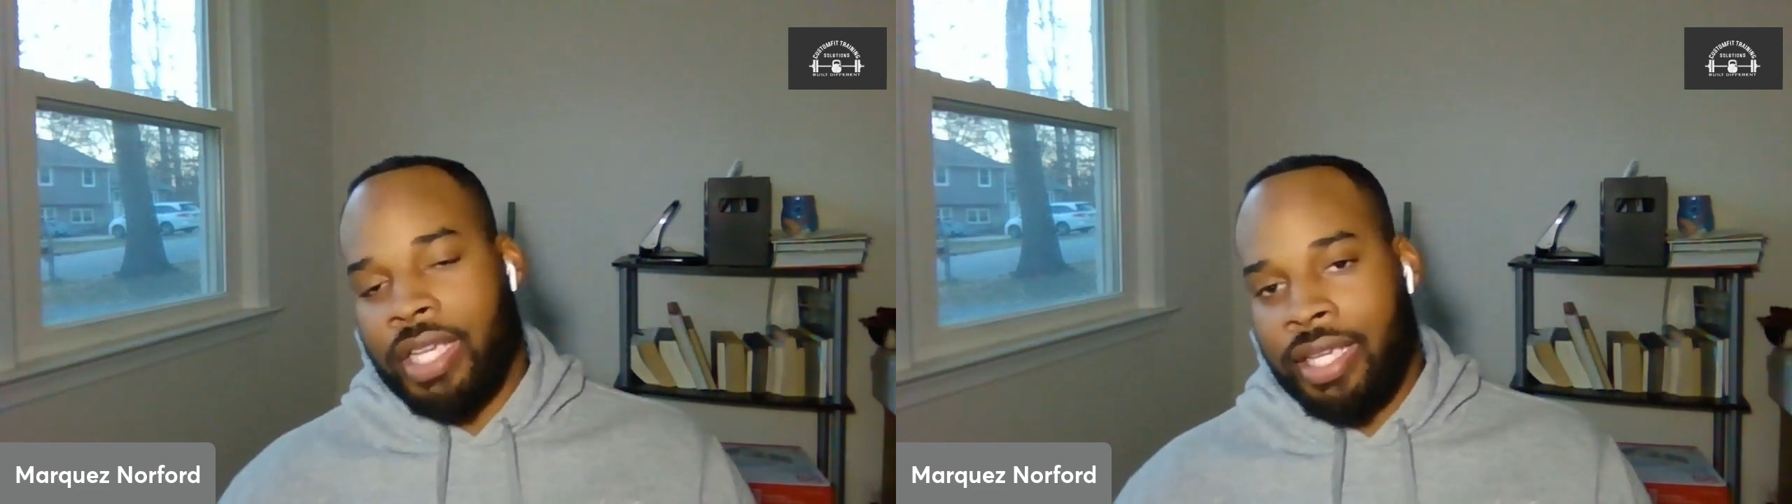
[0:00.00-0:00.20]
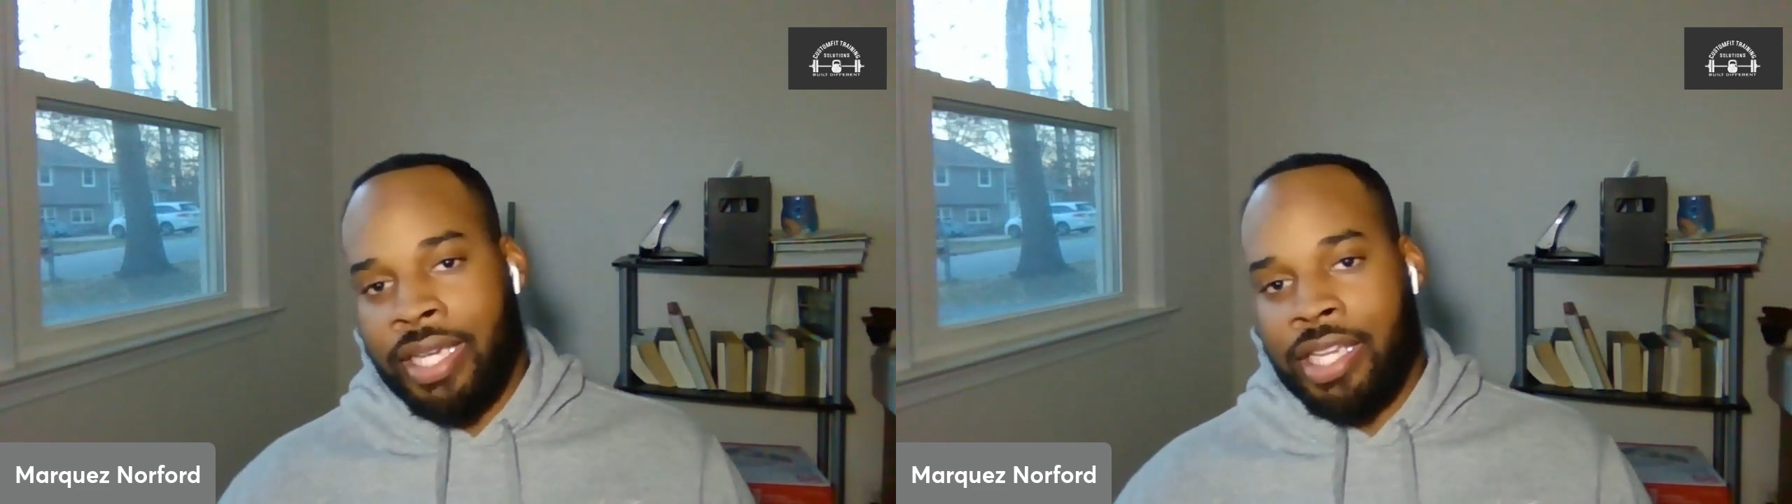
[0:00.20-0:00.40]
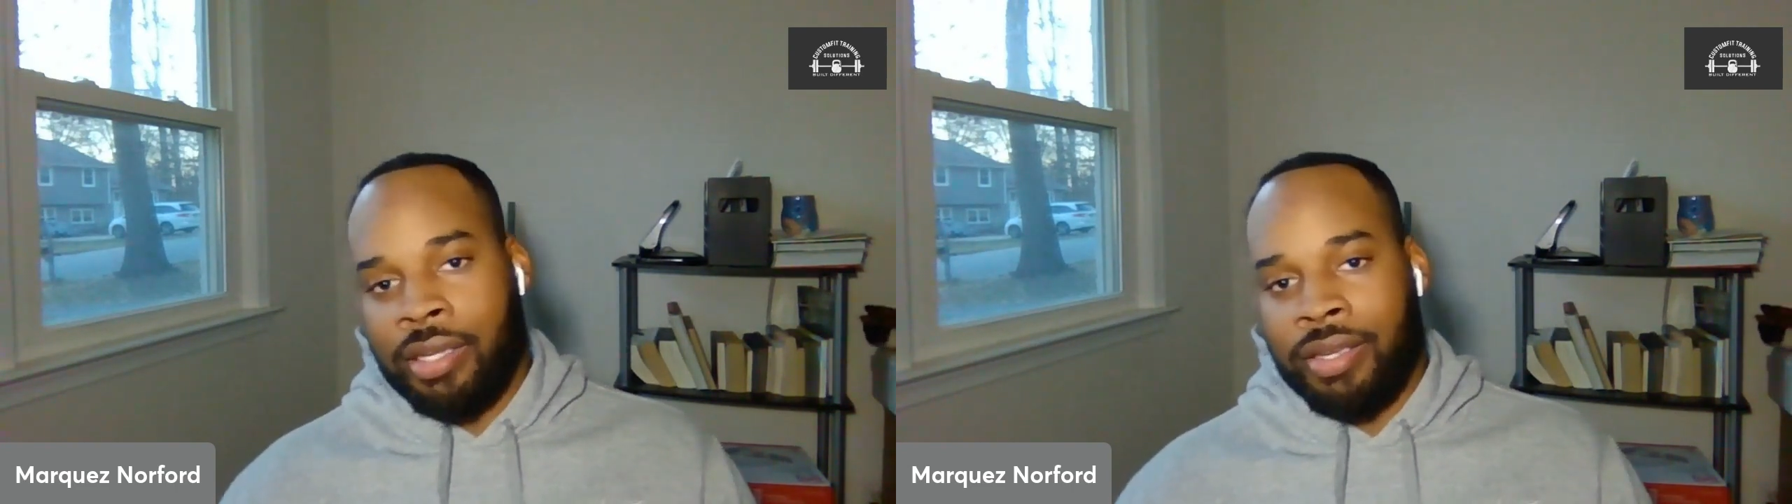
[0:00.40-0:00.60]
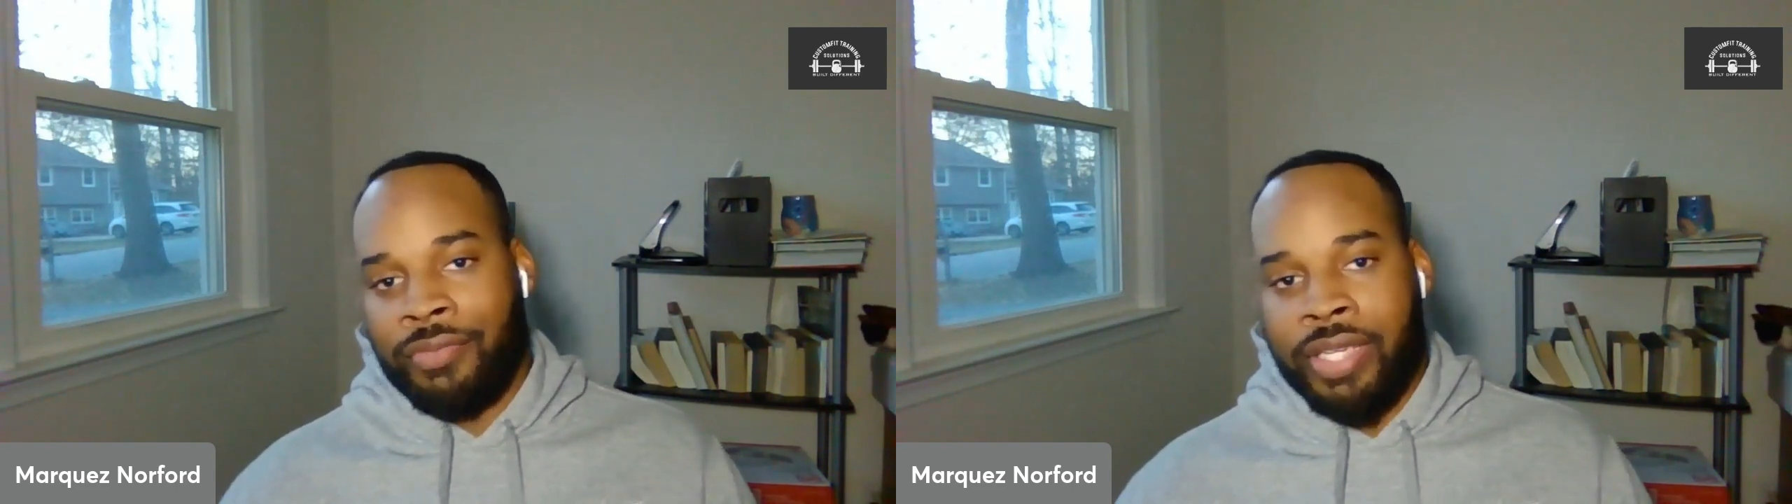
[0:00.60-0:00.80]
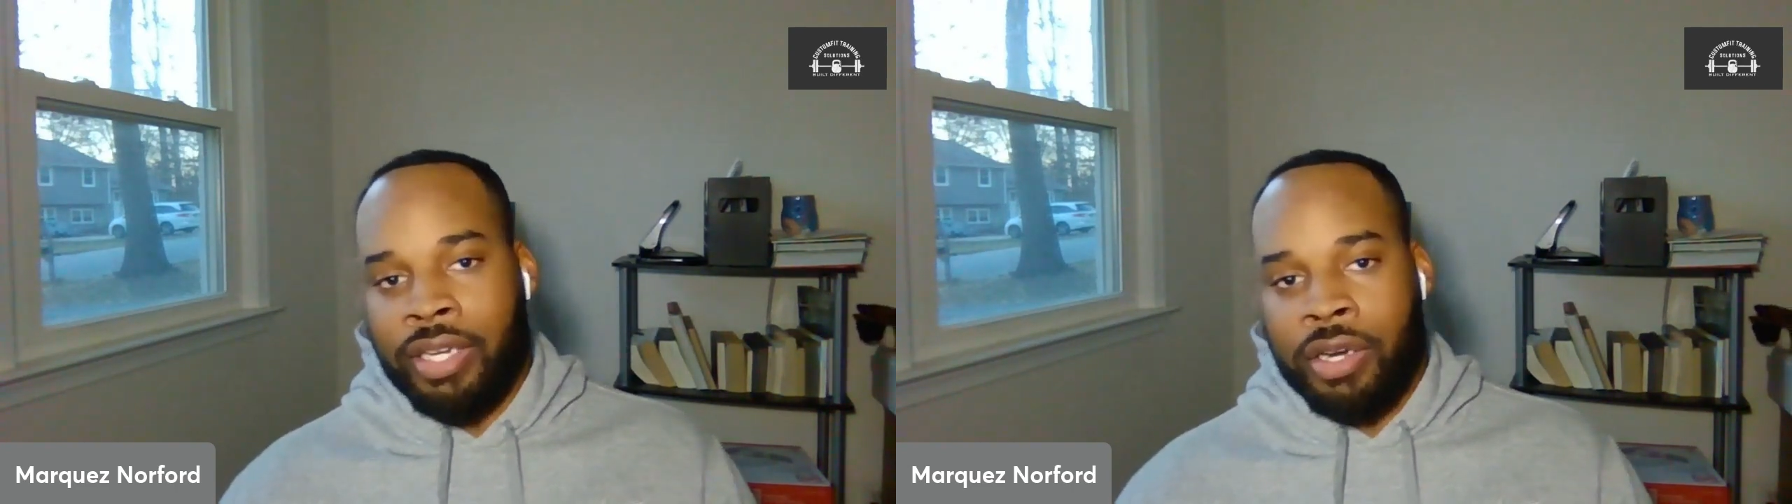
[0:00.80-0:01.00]
eating
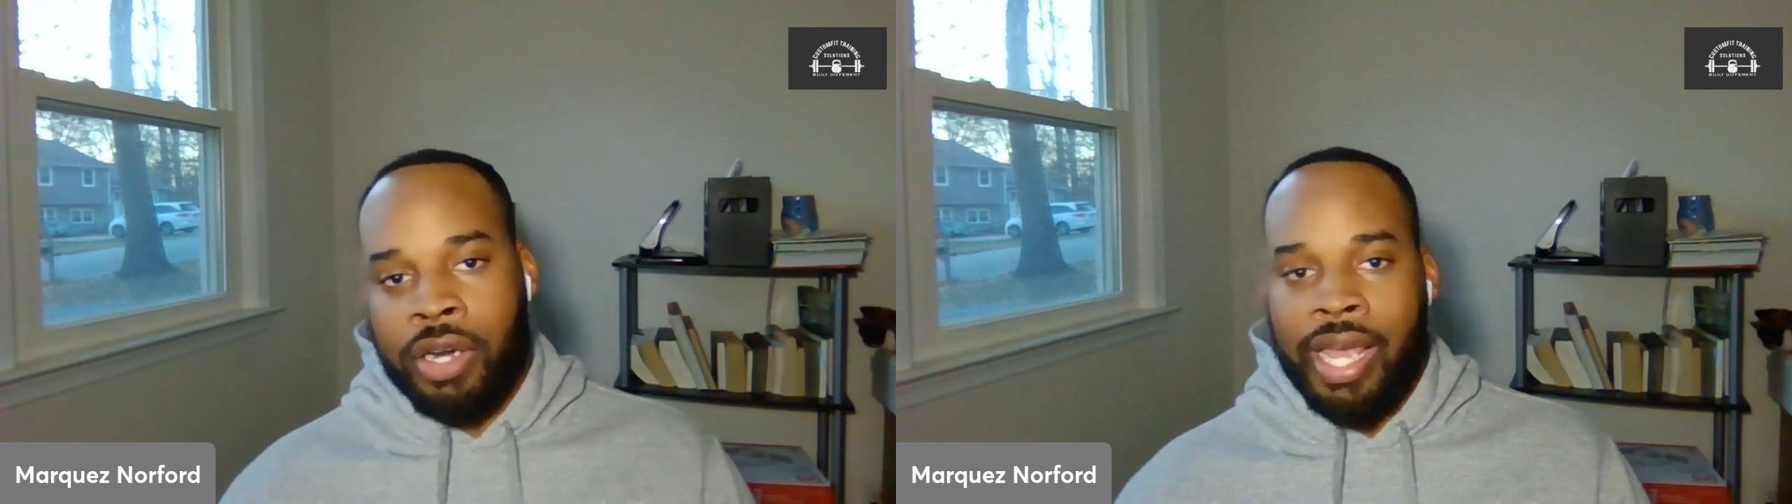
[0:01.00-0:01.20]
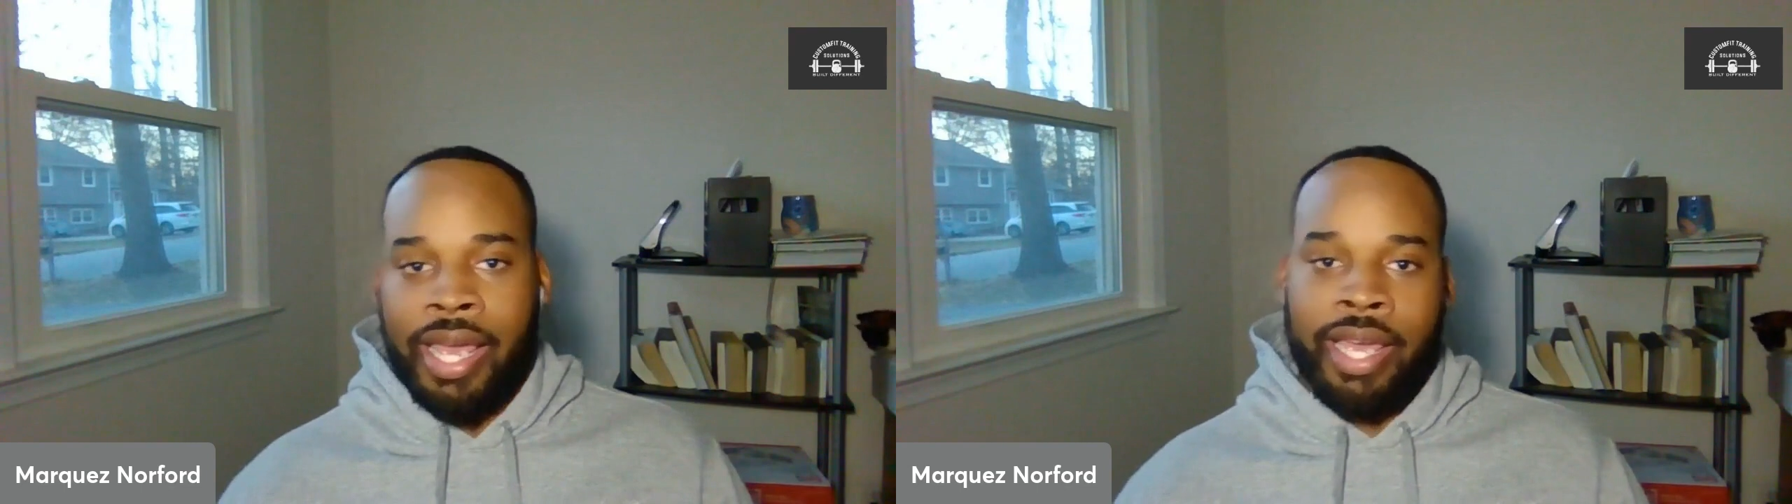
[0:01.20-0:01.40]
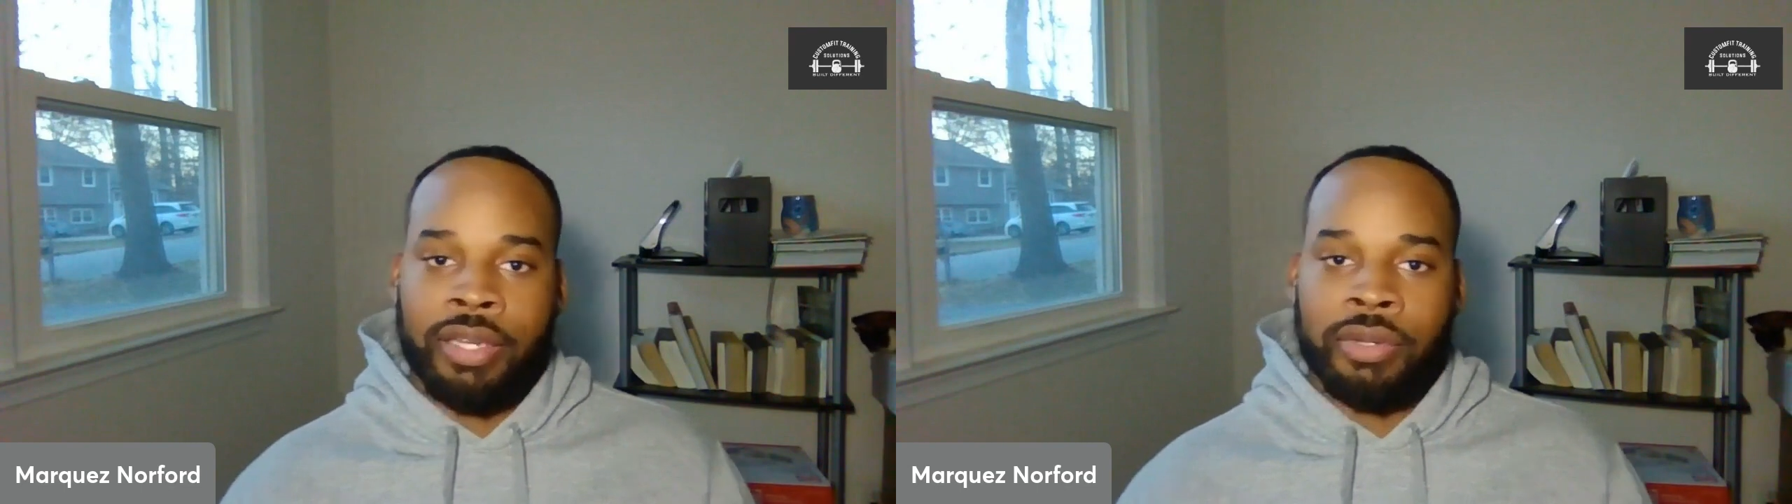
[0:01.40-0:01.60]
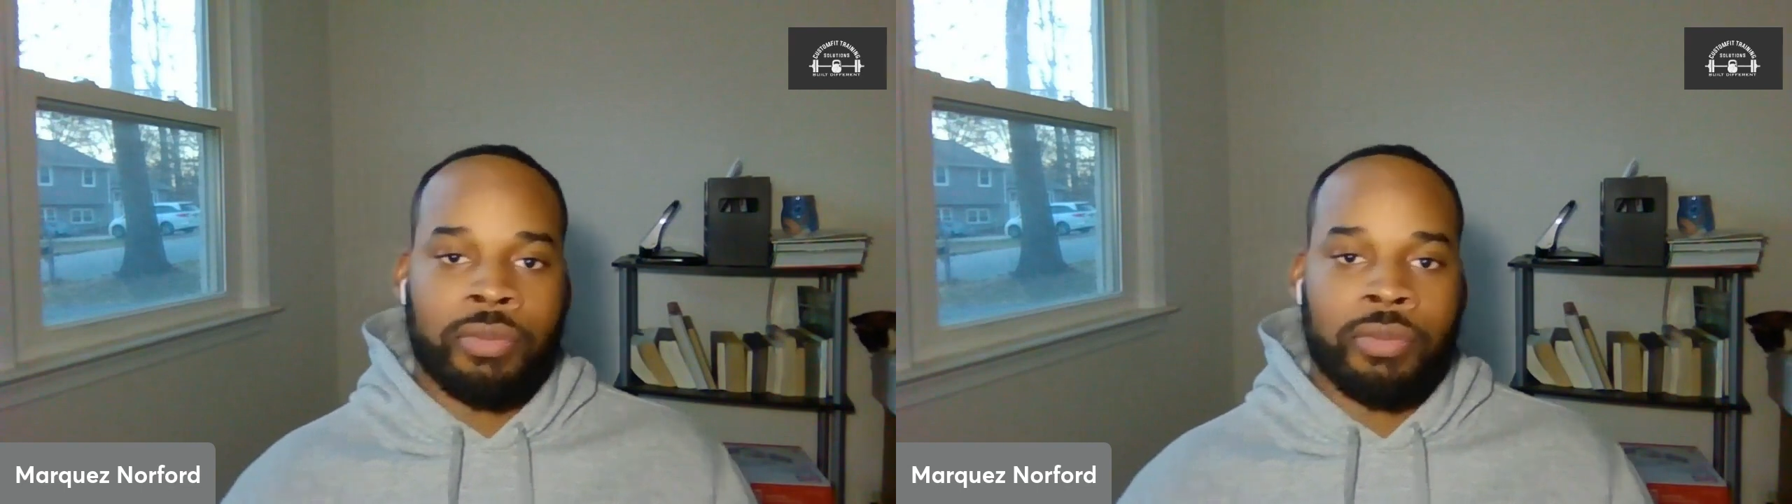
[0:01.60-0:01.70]
of dinner and